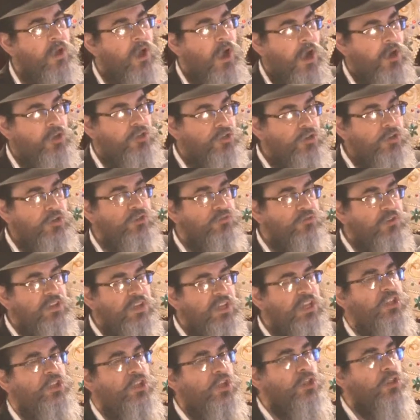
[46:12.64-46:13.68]
Our children
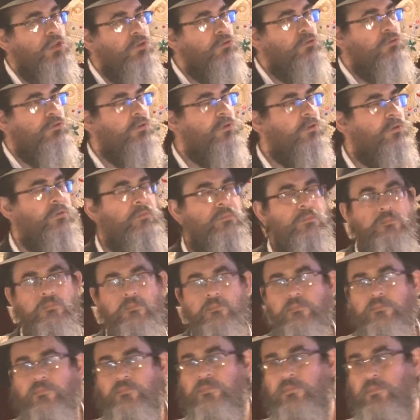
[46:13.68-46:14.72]
need to learn.
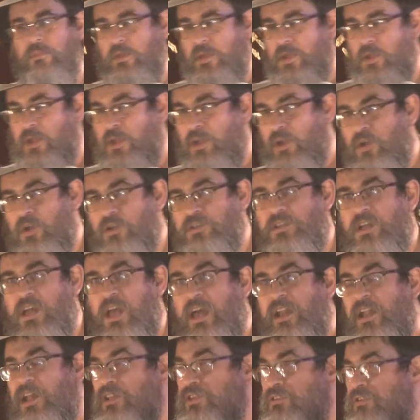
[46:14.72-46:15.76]
Because
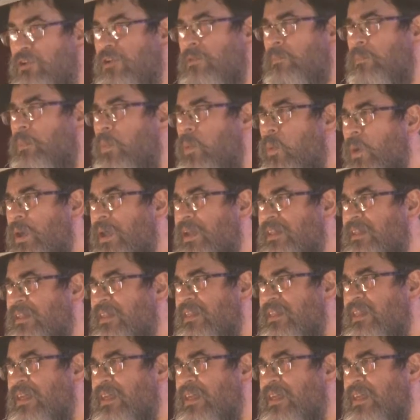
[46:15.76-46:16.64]
at a certain point,